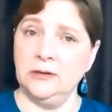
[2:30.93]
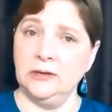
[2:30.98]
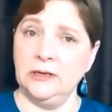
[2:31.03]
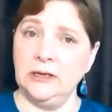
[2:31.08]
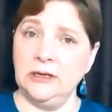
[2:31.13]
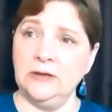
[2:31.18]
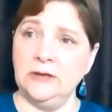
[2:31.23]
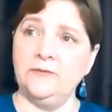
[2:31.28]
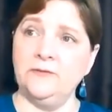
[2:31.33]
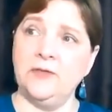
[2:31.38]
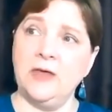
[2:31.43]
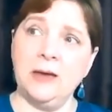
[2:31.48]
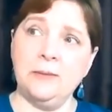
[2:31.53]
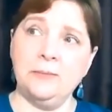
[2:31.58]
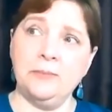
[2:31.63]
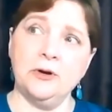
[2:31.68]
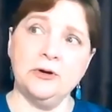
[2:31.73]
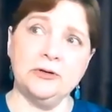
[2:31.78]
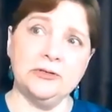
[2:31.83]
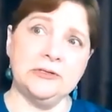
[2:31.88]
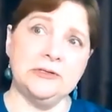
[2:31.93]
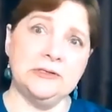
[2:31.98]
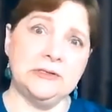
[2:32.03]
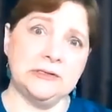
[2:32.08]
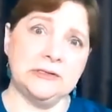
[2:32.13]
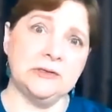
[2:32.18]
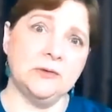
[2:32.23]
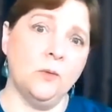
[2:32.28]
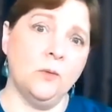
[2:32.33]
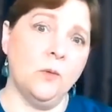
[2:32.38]
if that person
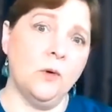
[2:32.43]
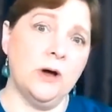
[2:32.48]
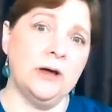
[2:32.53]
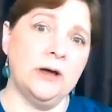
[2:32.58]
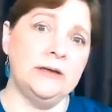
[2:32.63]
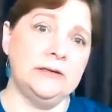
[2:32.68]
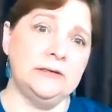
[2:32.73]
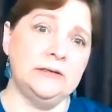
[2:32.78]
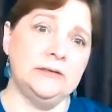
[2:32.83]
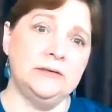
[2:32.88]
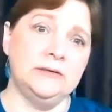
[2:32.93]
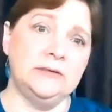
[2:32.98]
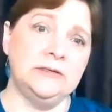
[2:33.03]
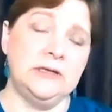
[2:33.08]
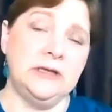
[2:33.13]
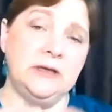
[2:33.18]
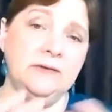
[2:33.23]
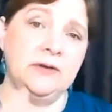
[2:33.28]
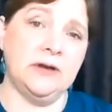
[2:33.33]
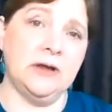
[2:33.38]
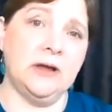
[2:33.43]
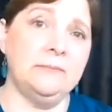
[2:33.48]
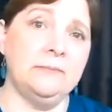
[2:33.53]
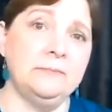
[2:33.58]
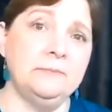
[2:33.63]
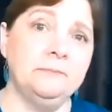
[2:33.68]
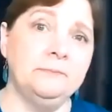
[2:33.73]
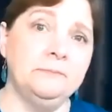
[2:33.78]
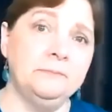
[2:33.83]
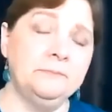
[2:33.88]
doesn't want to give it up?
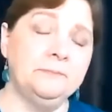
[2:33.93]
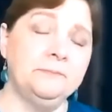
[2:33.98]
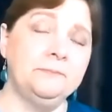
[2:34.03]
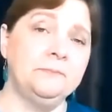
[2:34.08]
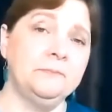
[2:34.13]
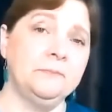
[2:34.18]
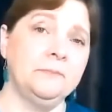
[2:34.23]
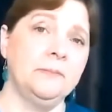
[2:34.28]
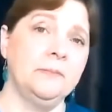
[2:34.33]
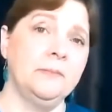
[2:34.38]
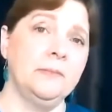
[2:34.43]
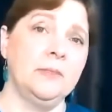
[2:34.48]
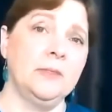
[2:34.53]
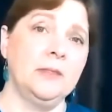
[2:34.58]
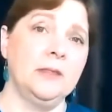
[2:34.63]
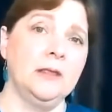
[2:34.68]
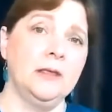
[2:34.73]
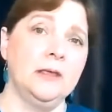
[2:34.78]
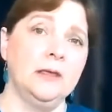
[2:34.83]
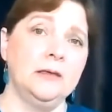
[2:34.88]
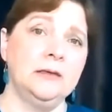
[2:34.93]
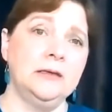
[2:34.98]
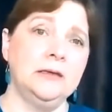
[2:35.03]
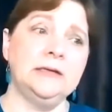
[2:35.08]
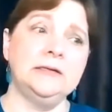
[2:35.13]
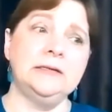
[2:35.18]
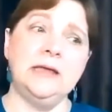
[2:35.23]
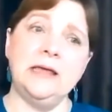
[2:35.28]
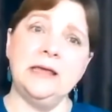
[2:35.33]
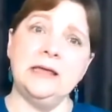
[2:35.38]

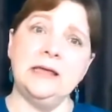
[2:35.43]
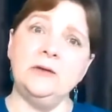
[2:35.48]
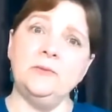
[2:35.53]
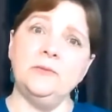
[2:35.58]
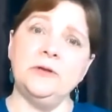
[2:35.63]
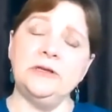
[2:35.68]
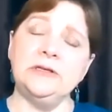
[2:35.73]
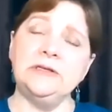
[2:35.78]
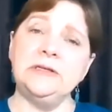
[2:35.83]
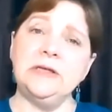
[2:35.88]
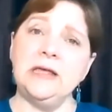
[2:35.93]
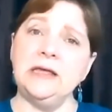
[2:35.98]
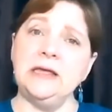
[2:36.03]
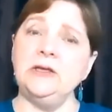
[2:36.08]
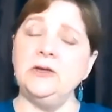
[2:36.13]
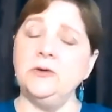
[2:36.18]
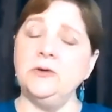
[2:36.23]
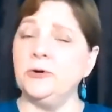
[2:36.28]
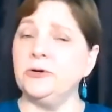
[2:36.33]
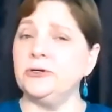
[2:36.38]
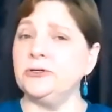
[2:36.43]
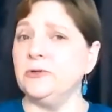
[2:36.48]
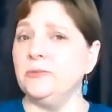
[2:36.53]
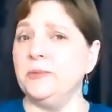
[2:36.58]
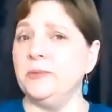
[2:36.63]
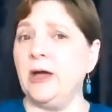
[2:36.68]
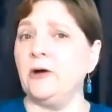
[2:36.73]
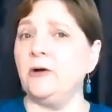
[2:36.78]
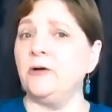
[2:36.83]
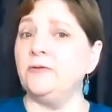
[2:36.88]
Can anyone take your personal
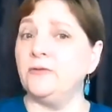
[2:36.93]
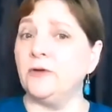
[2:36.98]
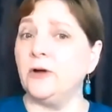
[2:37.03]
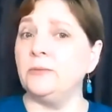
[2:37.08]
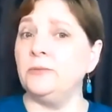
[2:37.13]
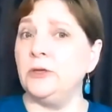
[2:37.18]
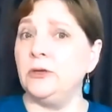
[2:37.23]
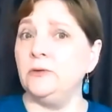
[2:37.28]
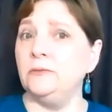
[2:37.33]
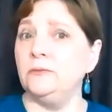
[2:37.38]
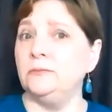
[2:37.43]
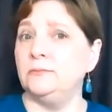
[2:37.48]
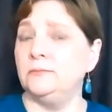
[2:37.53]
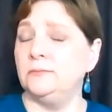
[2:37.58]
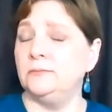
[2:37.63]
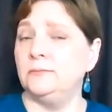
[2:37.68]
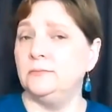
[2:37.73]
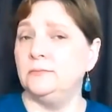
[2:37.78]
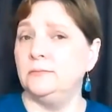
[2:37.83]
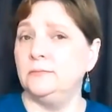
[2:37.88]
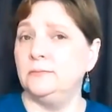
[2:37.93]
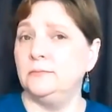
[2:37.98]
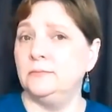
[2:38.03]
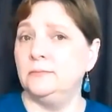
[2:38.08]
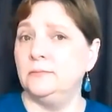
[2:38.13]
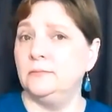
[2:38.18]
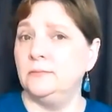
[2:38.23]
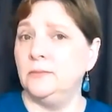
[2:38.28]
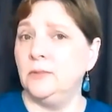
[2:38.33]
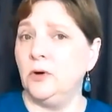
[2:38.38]
power from you?
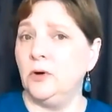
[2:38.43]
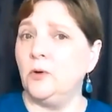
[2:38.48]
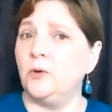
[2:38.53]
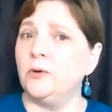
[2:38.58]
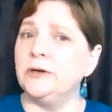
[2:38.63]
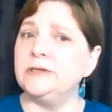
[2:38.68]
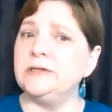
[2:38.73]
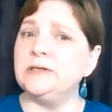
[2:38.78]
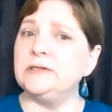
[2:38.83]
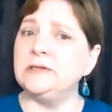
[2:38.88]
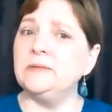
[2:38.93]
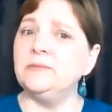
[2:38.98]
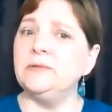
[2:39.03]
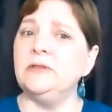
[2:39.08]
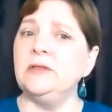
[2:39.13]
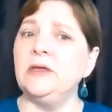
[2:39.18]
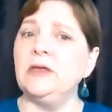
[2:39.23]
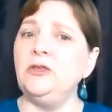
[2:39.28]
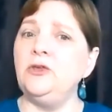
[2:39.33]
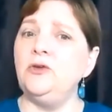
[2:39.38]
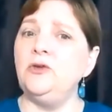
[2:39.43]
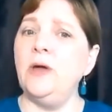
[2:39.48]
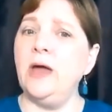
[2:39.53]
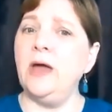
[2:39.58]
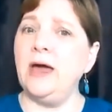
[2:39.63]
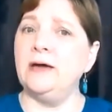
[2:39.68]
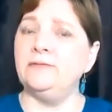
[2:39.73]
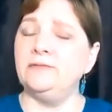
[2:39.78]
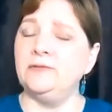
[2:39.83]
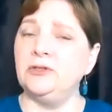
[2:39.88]
Or is it something that you
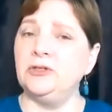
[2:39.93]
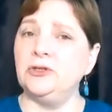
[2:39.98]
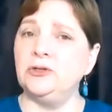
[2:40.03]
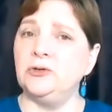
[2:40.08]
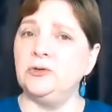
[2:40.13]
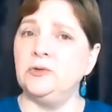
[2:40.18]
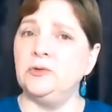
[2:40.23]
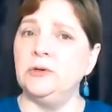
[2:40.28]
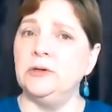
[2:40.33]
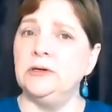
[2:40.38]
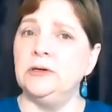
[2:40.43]
have to